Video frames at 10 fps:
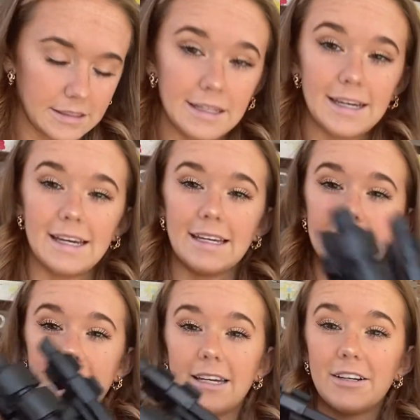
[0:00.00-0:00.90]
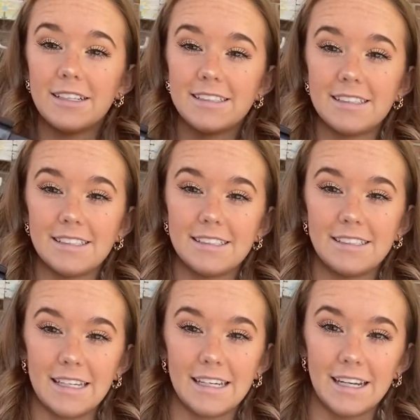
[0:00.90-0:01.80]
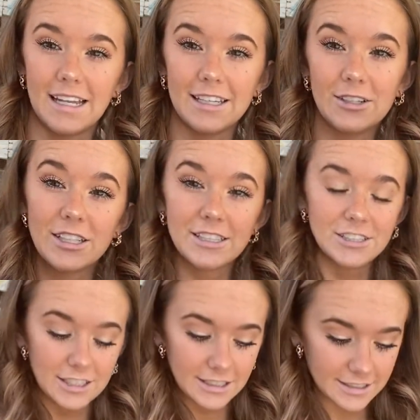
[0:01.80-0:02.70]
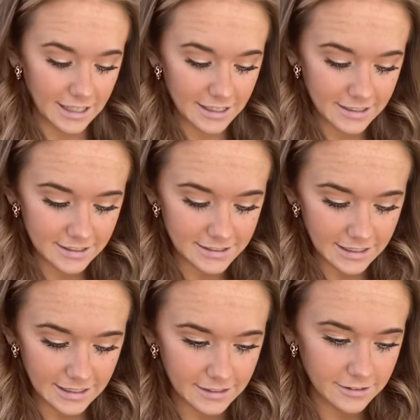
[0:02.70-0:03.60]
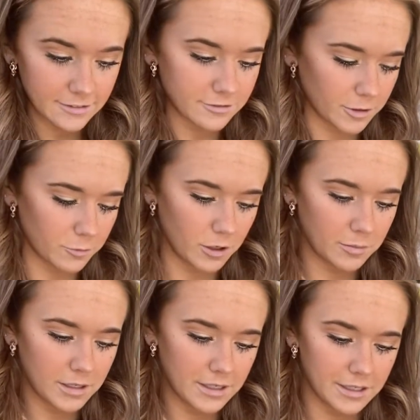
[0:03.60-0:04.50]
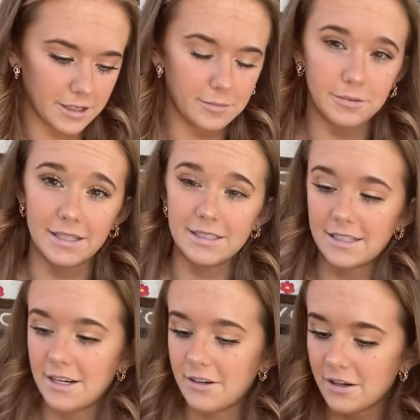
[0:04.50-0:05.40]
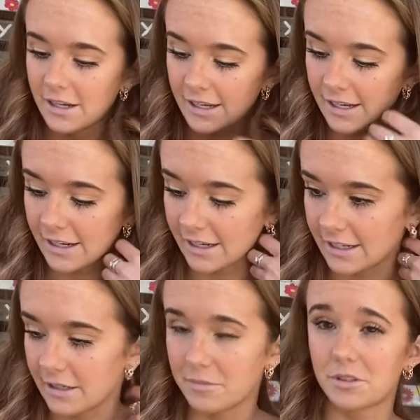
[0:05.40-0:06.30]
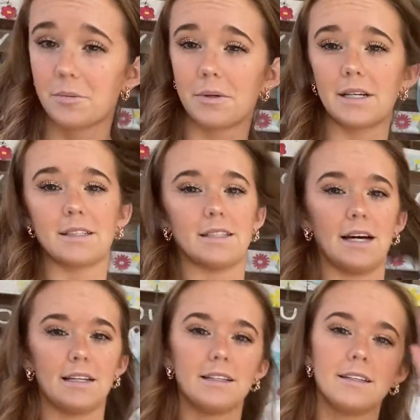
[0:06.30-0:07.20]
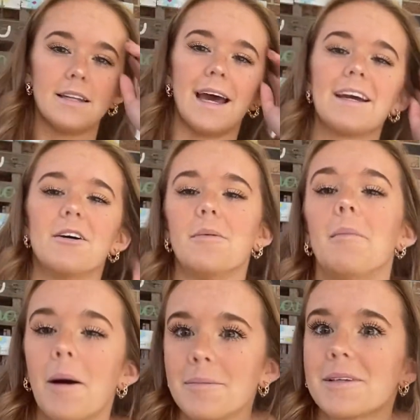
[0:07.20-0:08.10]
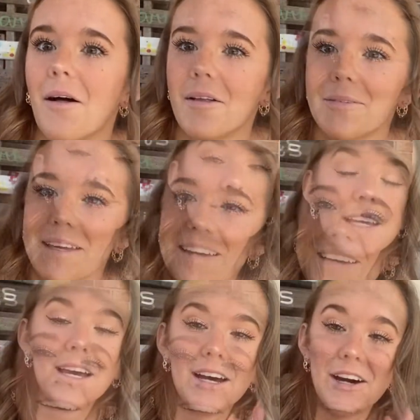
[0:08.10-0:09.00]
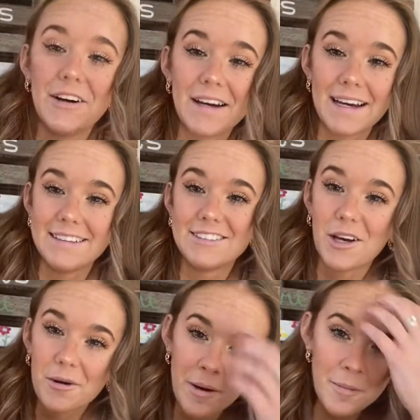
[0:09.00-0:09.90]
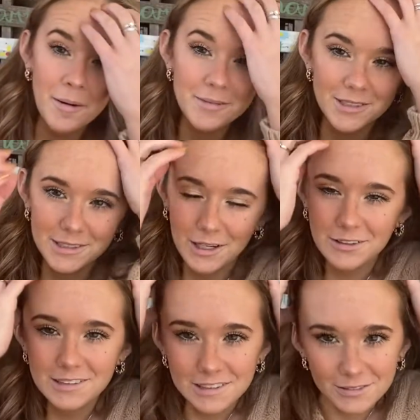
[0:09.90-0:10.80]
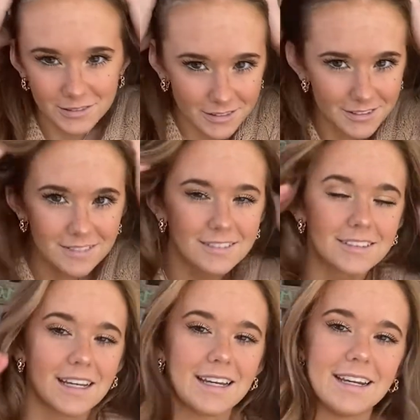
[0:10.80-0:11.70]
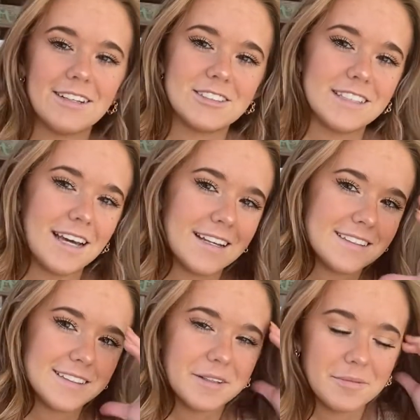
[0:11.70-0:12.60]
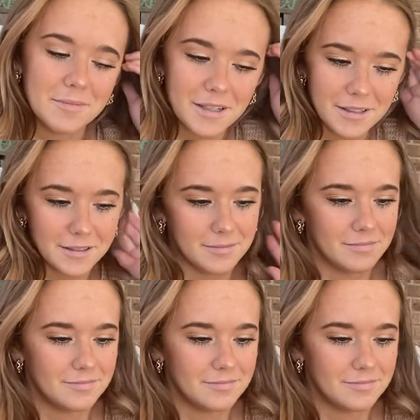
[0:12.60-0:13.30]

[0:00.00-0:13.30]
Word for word: And here is this stand. I literally just got this stand from Walmart a couple days ago, and I'm super excited. Hang on, my mom's calling me. Okay, so my mom just called and she was saying how she had some um,